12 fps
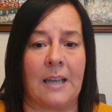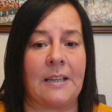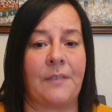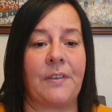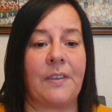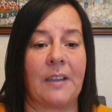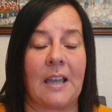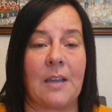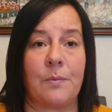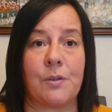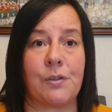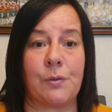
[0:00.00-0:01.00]
and everything I
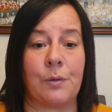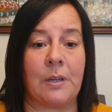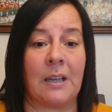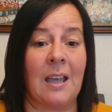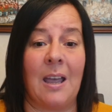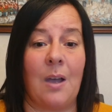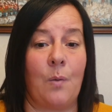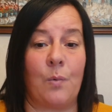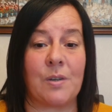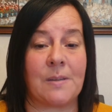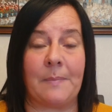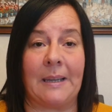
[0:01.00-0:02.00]
was doing
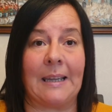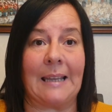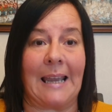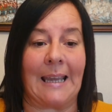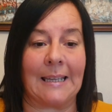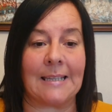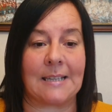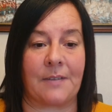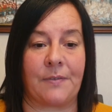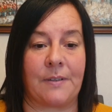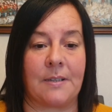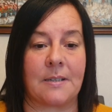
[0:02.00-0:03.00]
wasn't making any
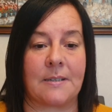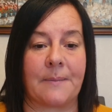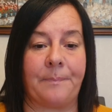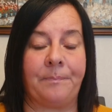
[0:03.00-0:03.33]
difference.